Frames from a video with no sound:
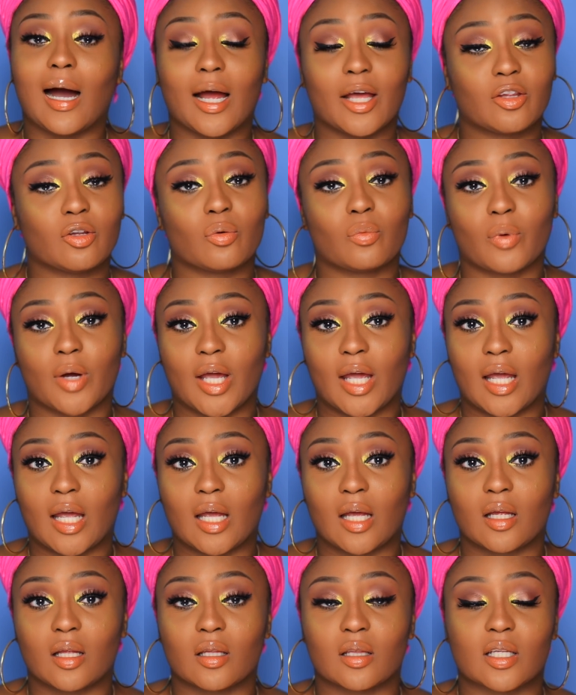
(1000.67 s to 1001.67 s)
Either
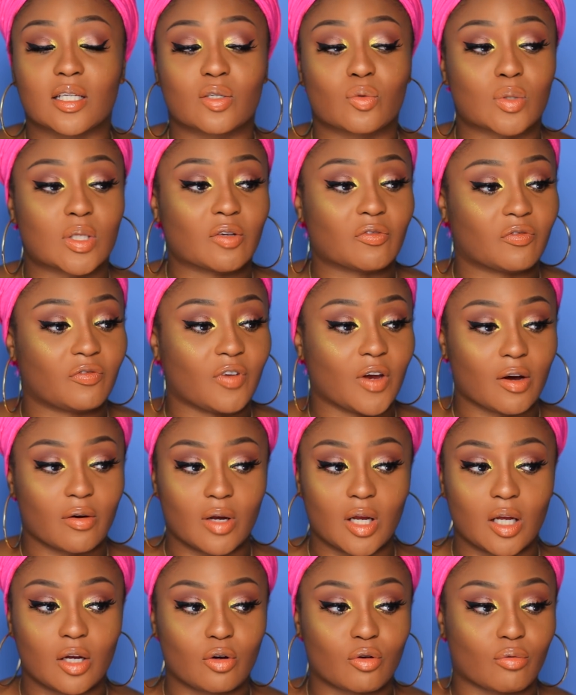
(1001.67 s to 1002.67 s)
way, this was a
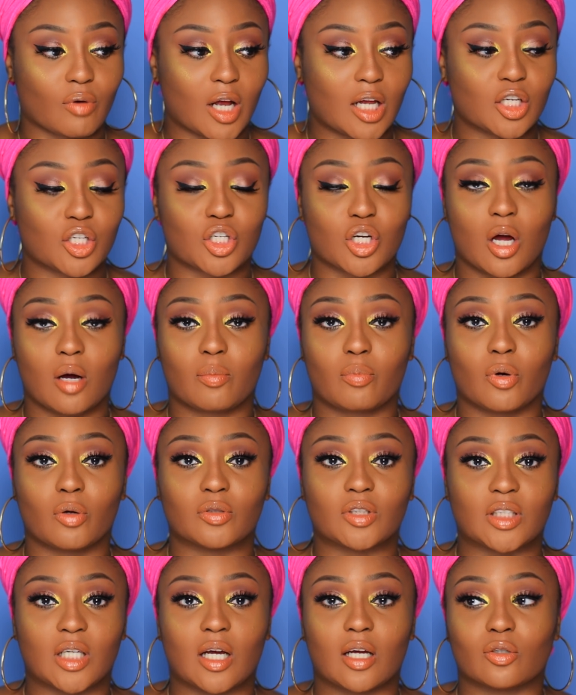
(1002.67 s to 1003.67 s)
very great job well
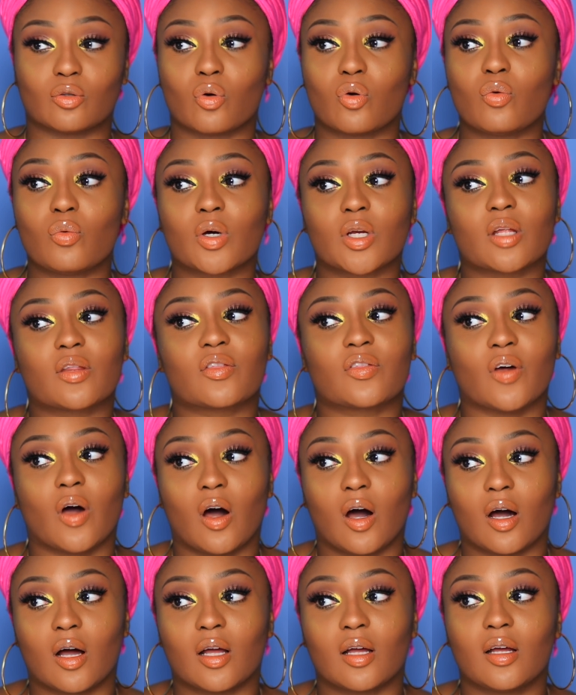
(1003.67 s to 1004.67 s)
done. Who would have
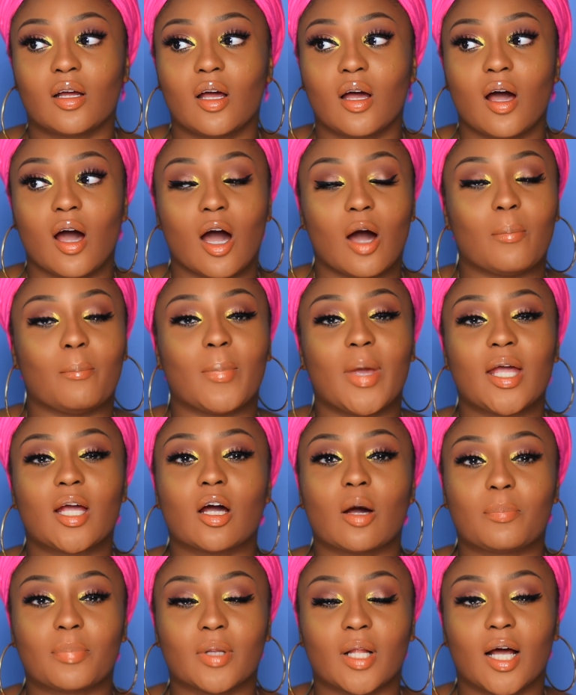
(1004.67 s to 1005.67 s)
thought a
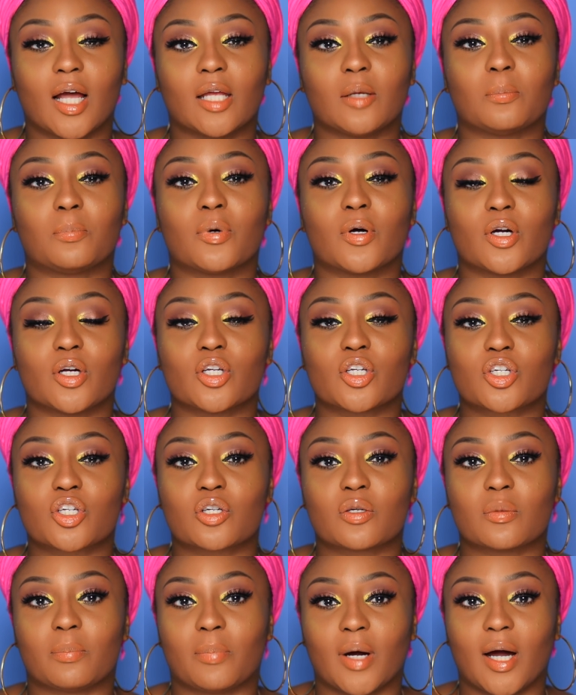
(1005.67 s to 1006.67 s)
makeup line
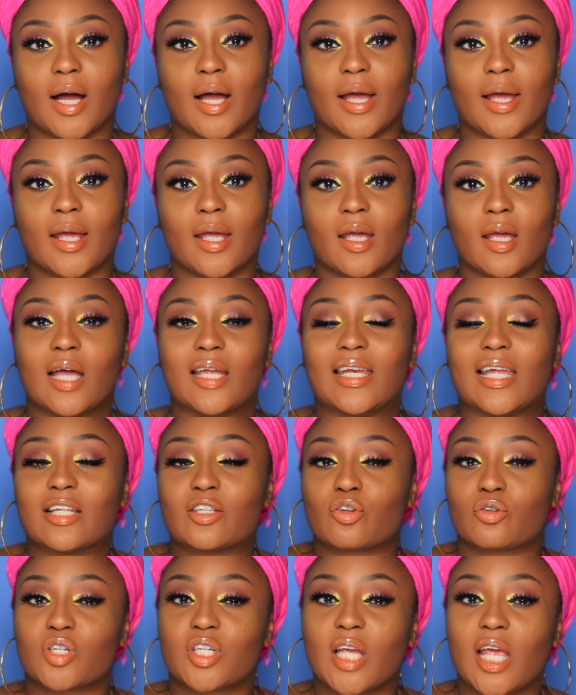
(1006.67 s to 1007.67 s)
pushed by an
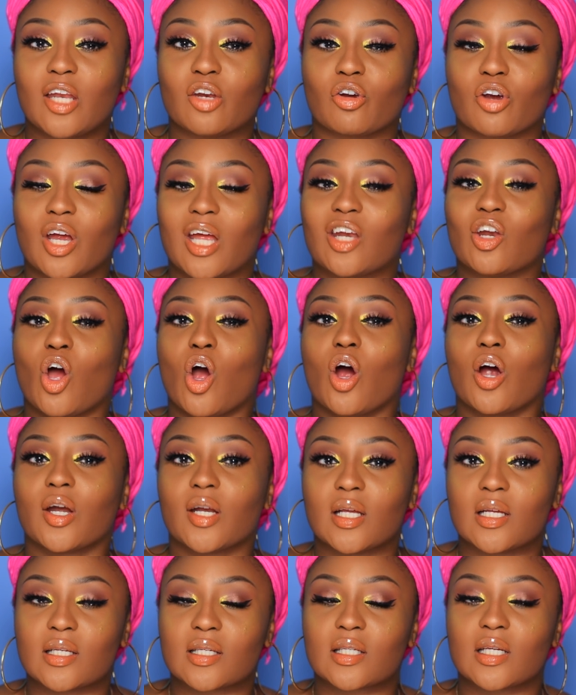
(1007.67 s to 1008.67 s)
entertainer, an
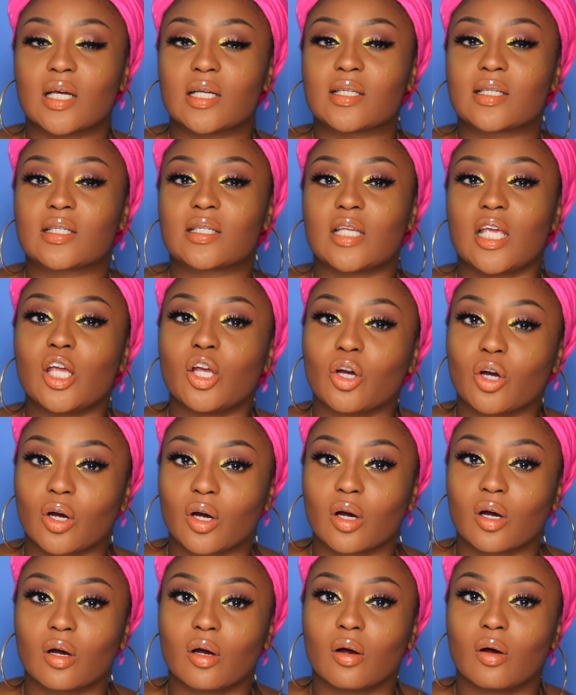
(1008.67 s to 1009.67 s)
artist, a
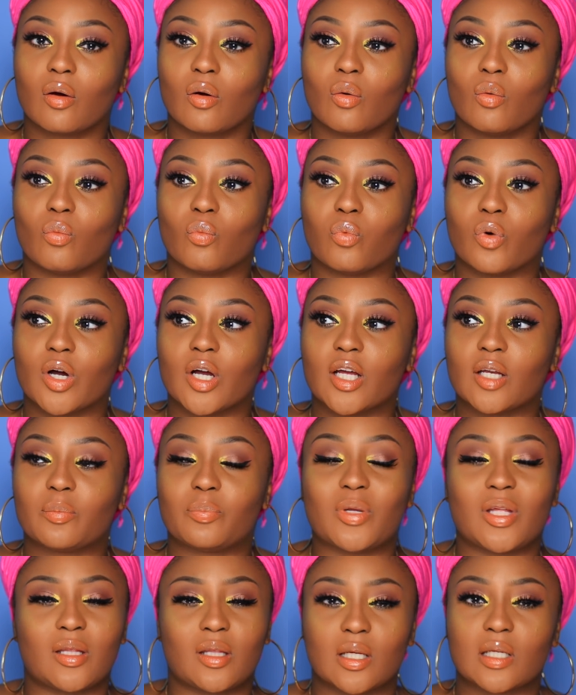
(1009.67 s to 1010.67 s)
singer would
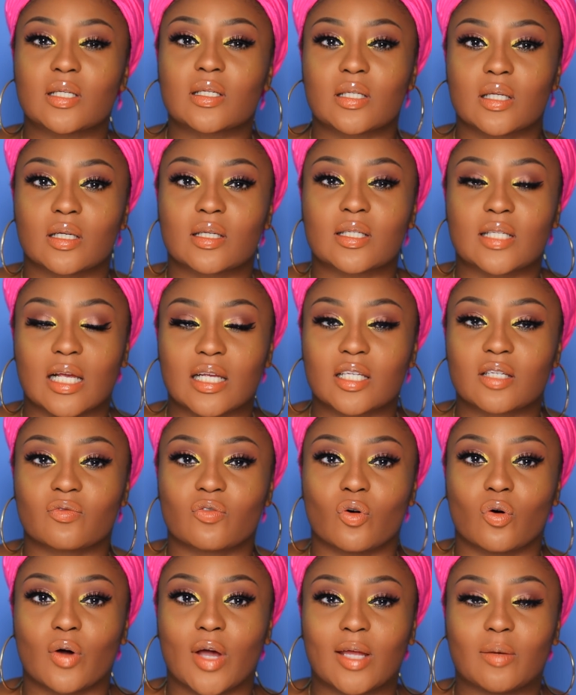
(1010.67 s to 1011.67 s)
be this
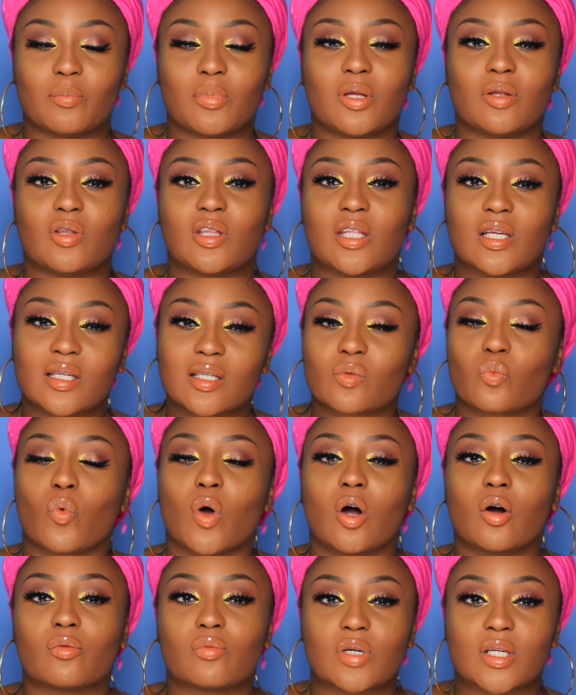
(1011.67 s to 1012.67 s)
successful and be this
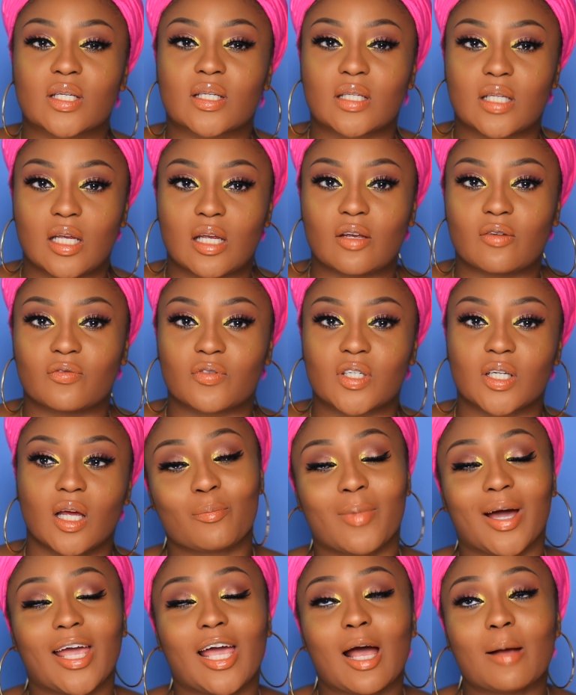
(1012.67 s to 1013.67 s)
well received?
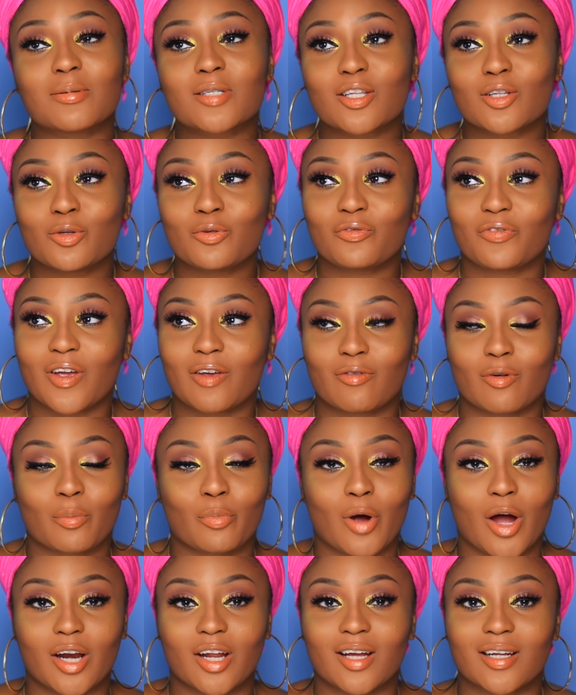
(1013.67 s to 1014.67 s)
My absolute favorite
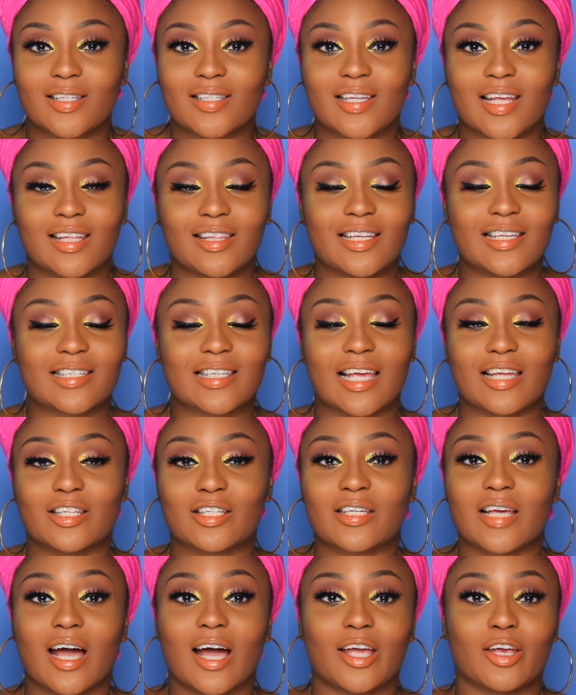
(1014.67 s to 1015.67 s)
products in this
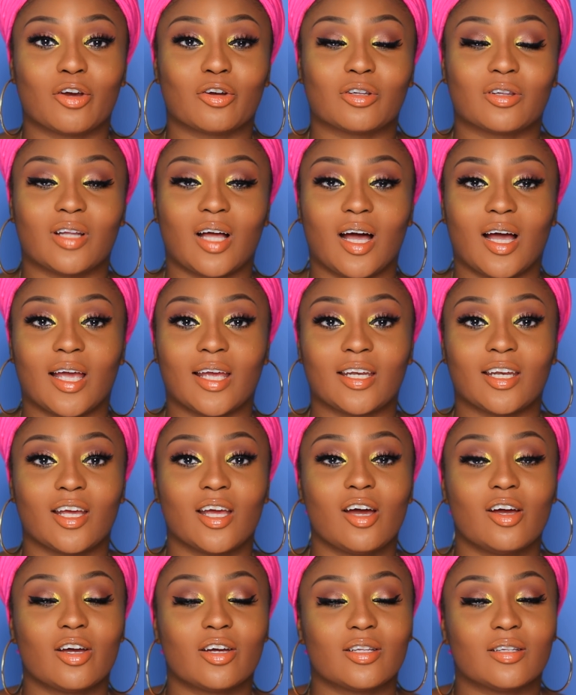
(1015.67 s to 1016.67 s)
entire line,
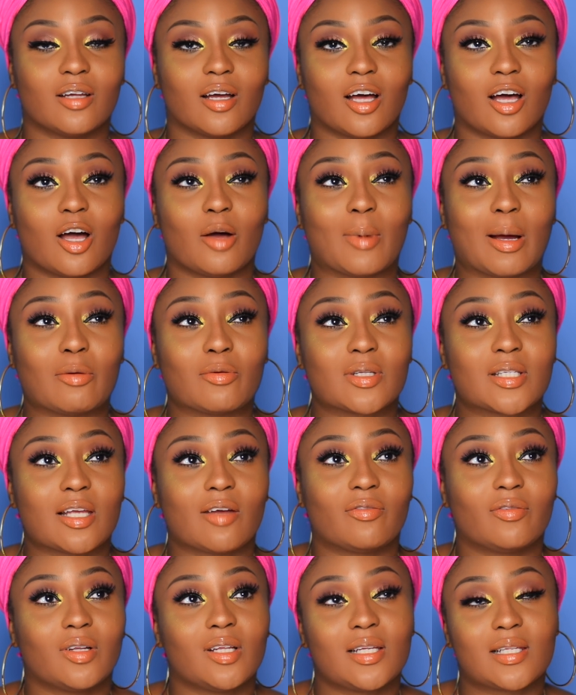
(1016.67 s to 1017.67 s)
I would
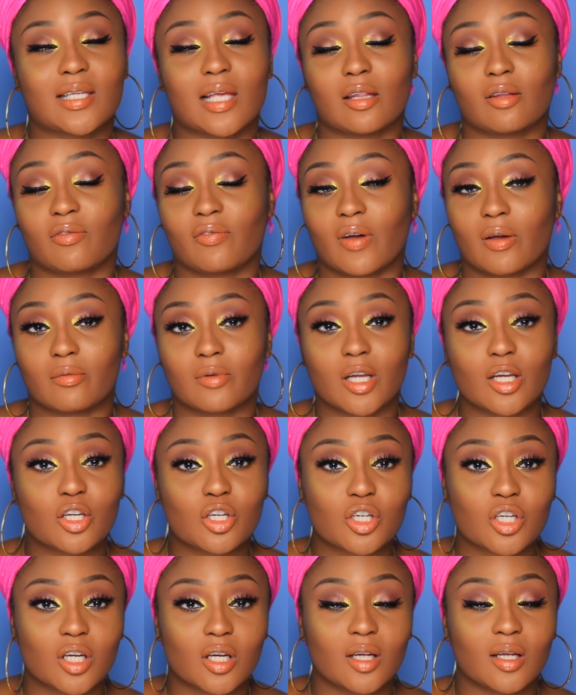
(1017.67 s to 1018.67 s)
definitely say the
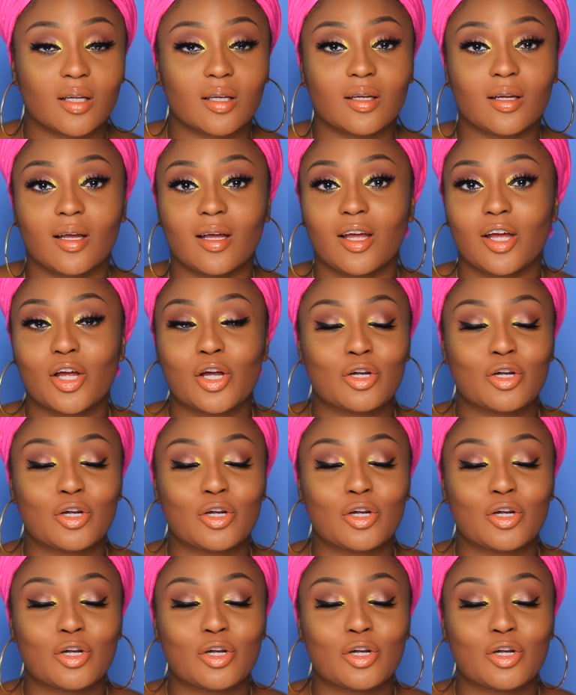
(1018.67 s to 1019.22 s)
foundation.